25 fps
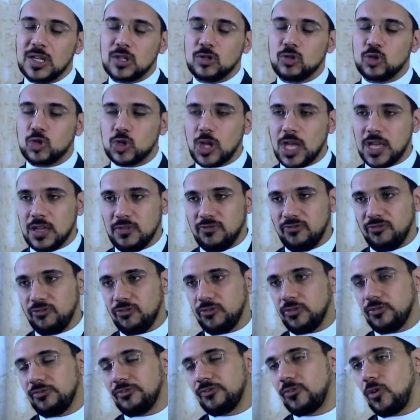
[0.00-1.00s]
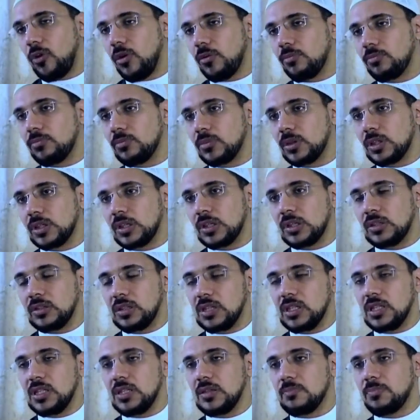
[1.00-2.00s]
safe from
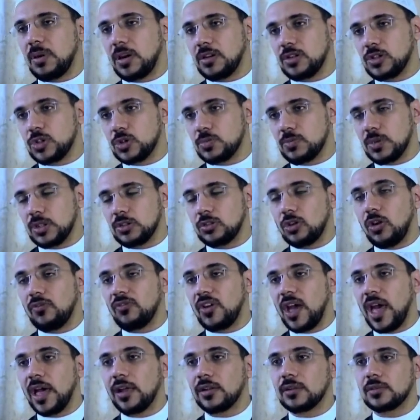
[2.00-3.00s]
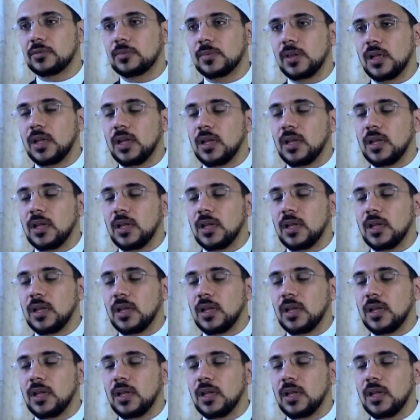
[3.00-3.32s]
the punishment of hell.